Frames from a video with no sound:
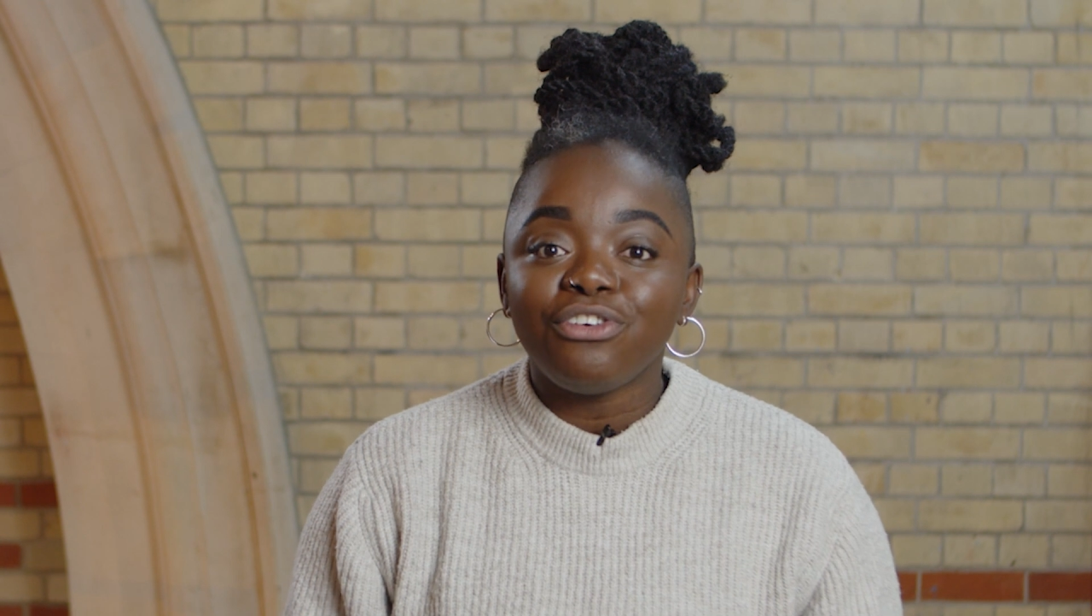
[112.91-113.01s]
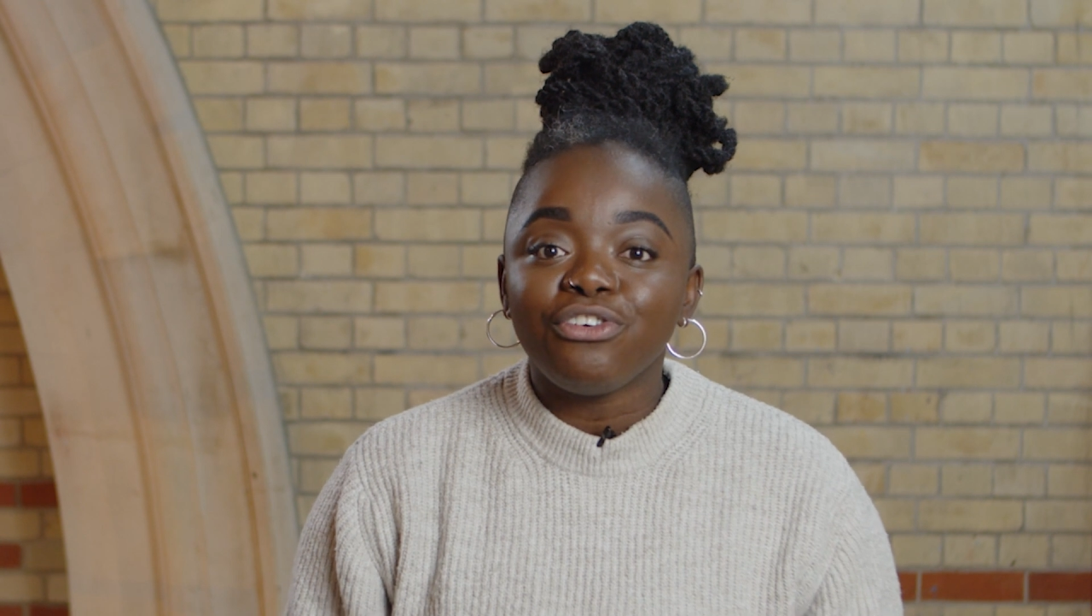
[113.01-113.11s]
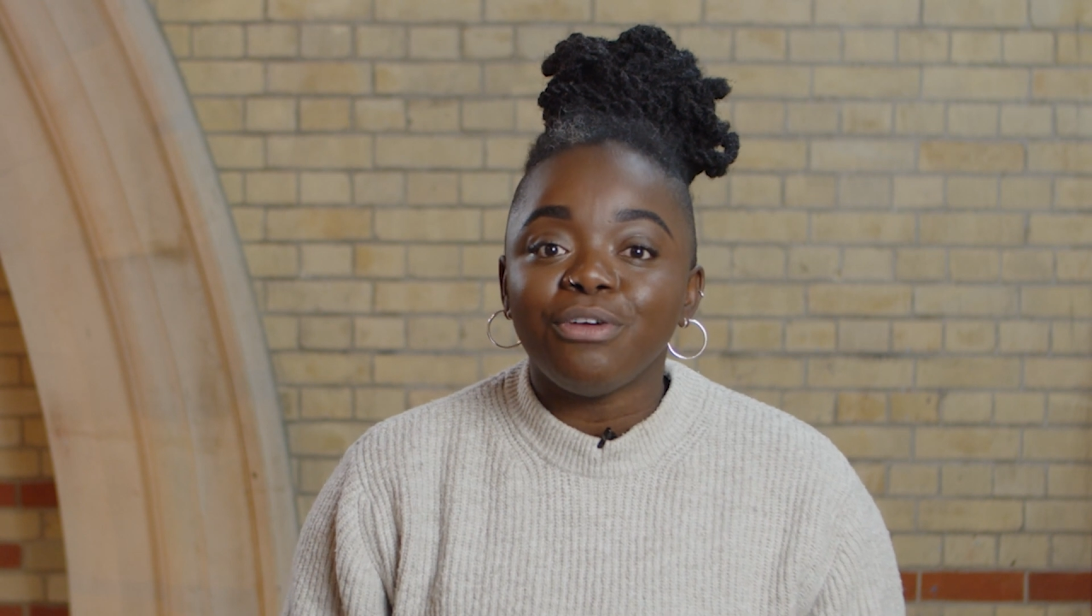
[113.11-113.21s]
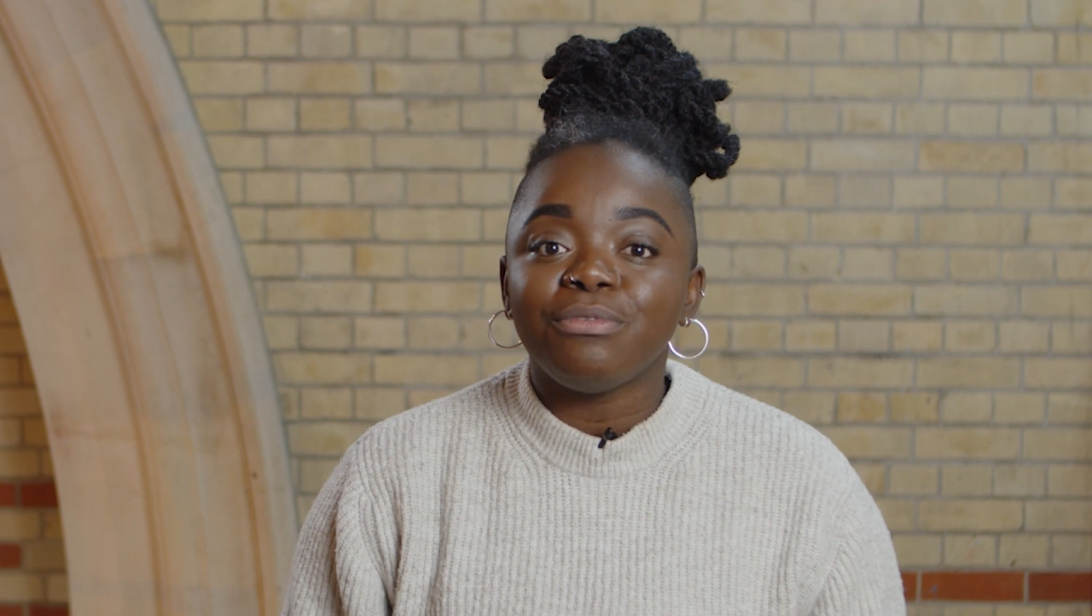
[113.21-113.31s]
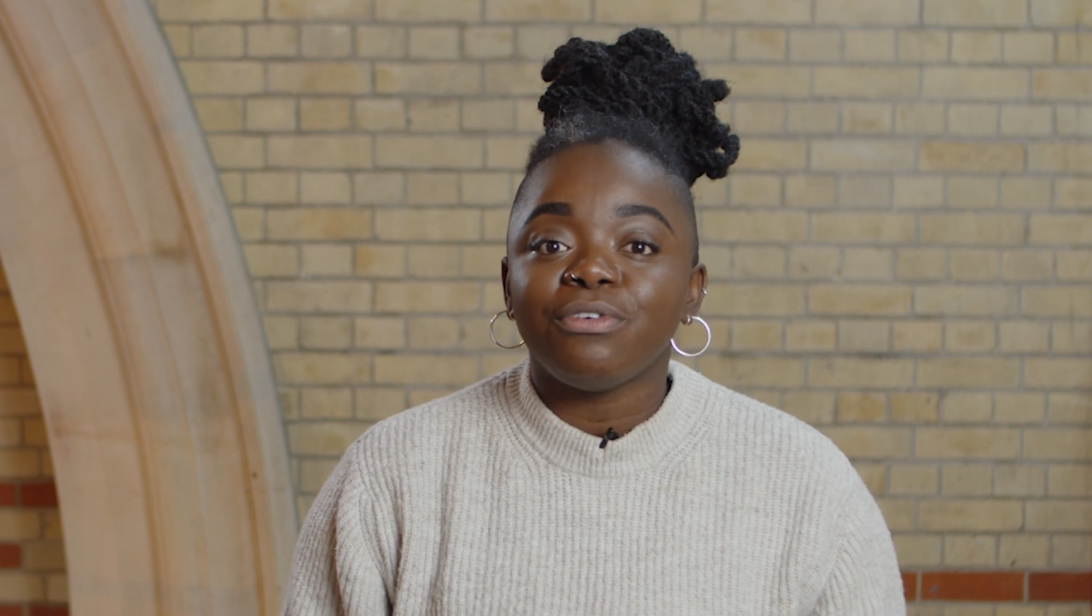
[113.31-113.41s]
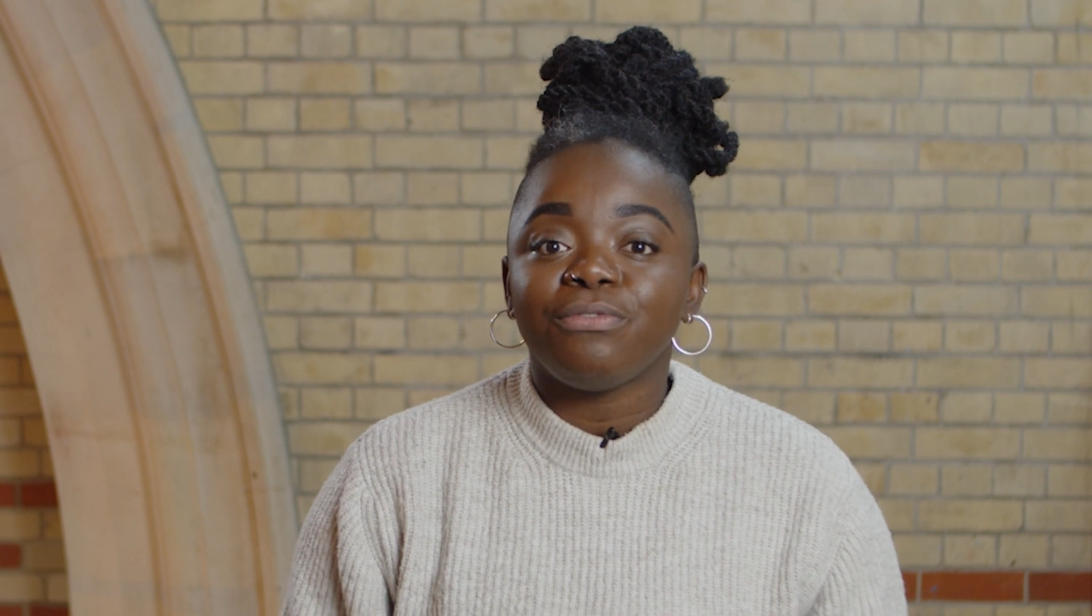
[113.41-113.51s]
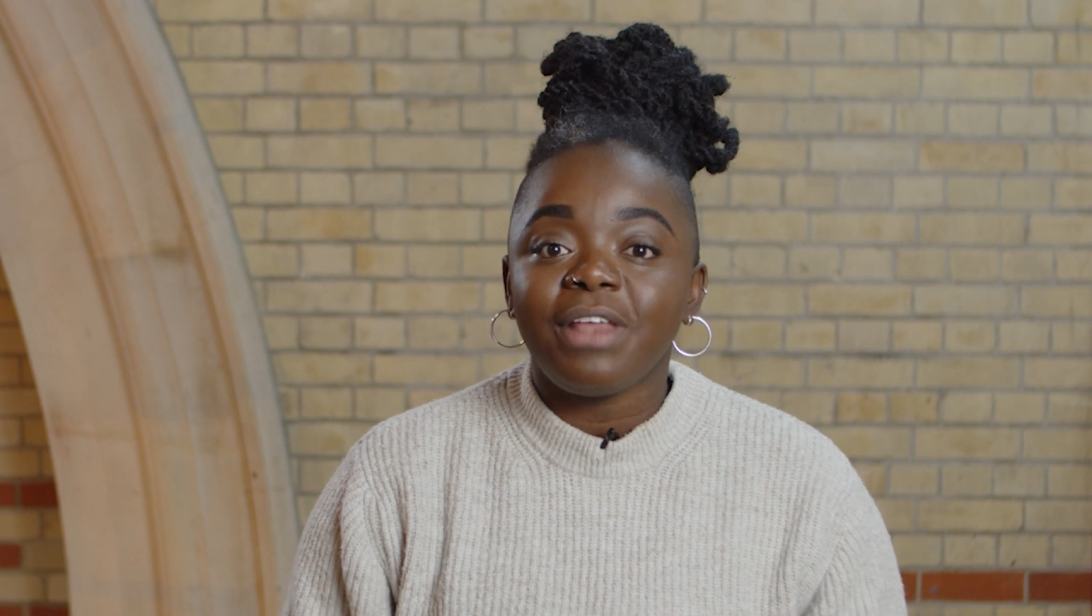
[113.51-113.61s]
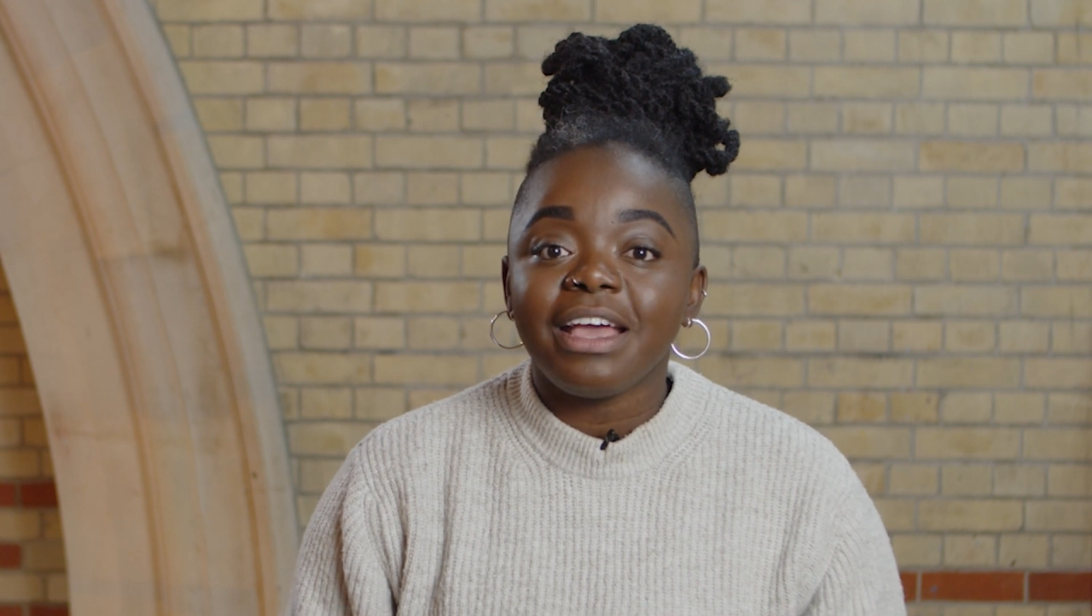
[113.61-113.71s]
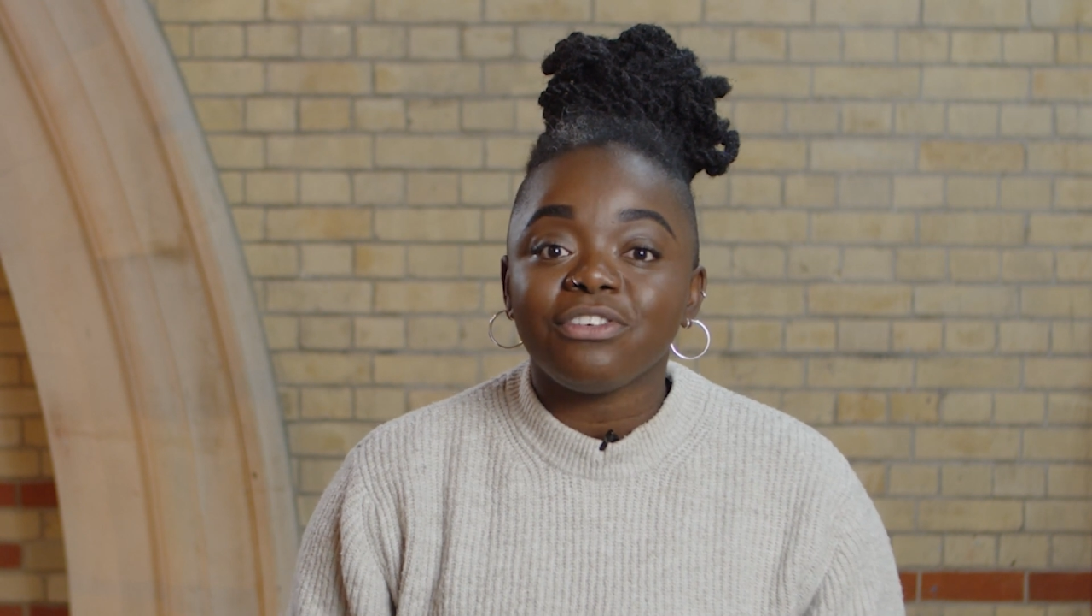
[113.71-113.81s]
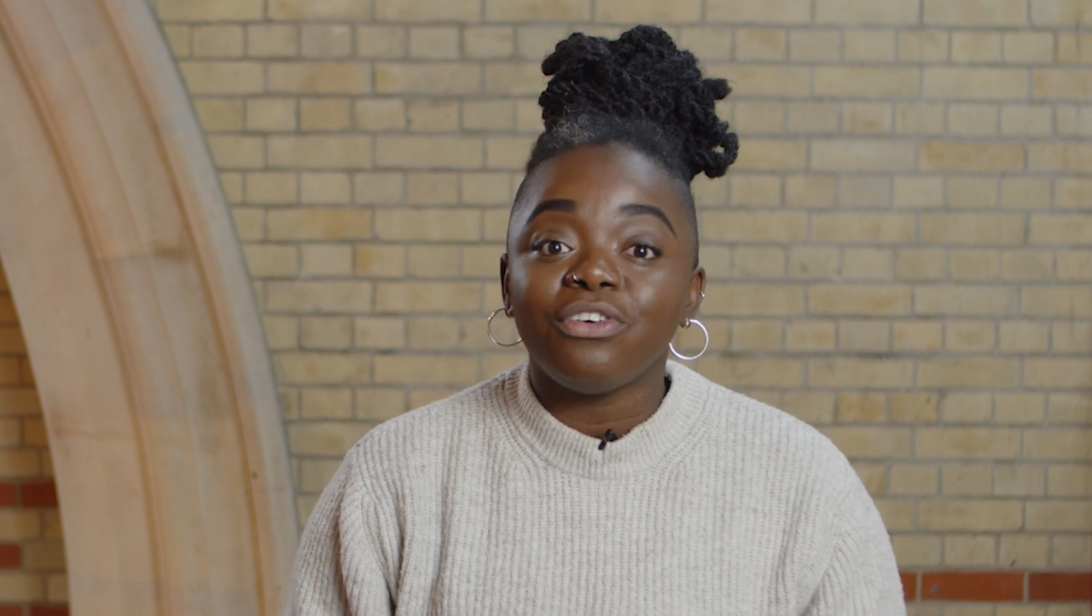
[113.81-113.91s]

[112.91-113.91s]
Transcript: your group to reflect